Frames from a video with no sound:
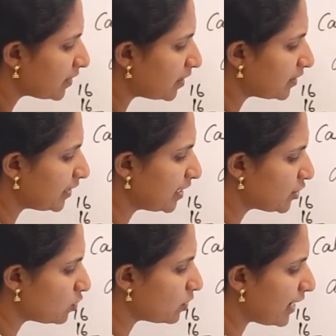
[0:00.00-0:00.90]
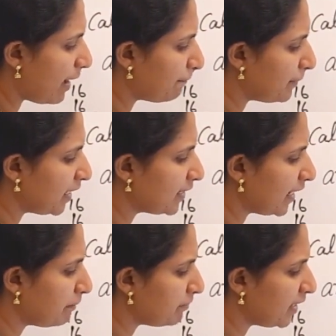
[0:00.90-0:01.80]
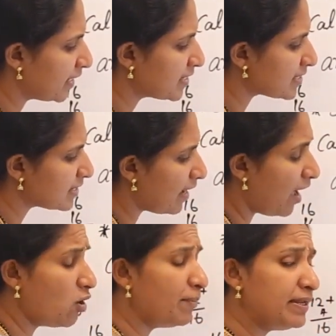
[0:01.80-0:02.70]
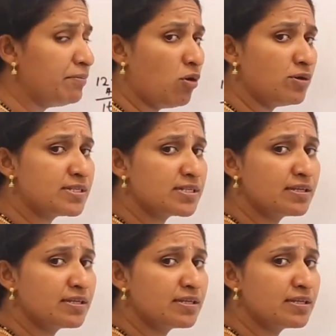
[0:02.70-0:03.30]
32 gram methane means how many moles?